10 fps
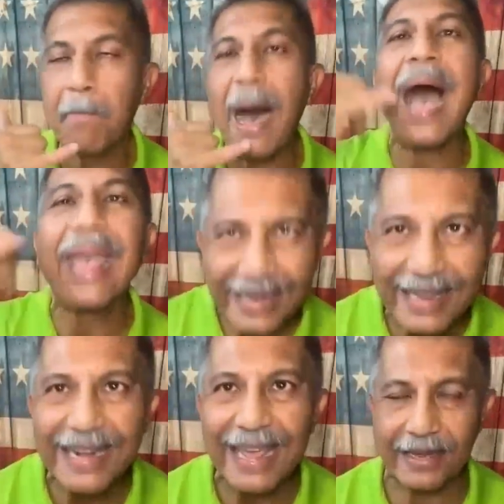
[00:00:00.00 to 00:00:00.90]
Buy,
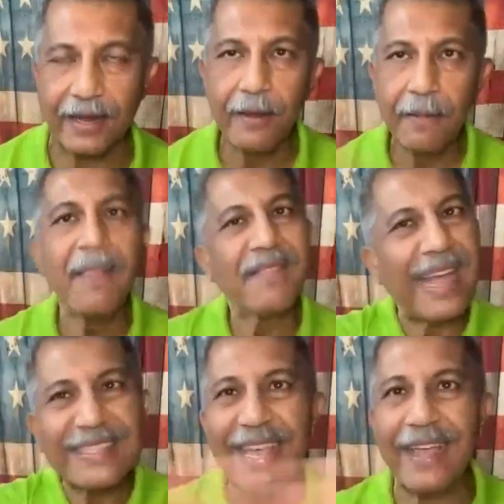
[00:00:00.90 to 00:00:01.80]
click.
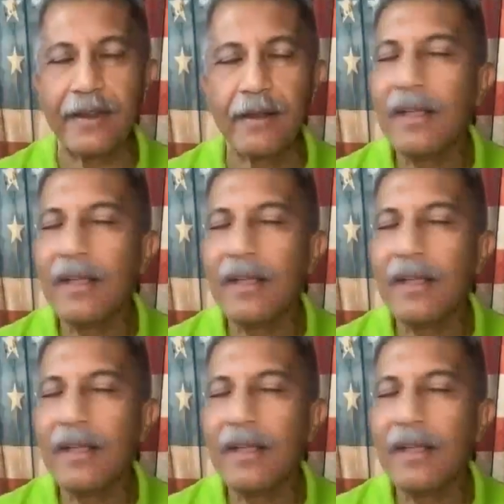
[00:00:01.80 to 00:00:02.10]
That's it.